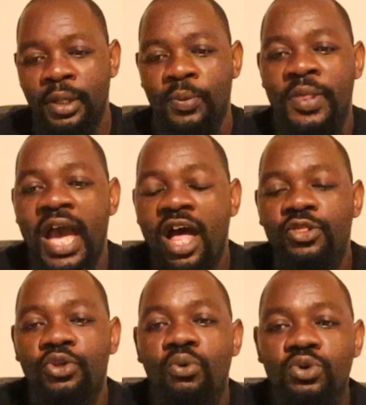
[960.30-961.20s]
there are
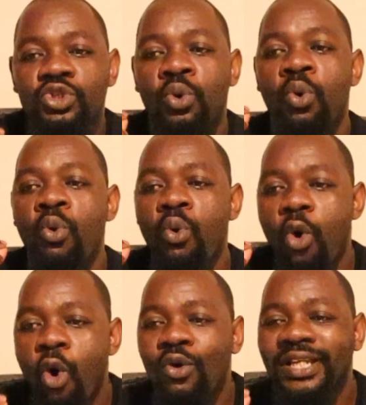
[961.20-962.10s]
those who
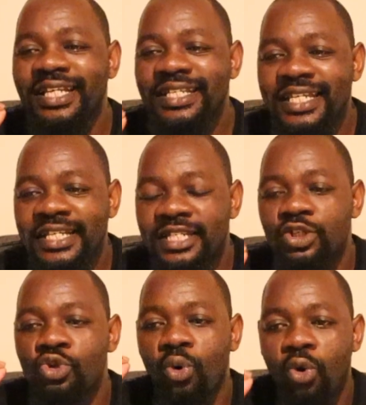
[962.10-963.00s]
only need to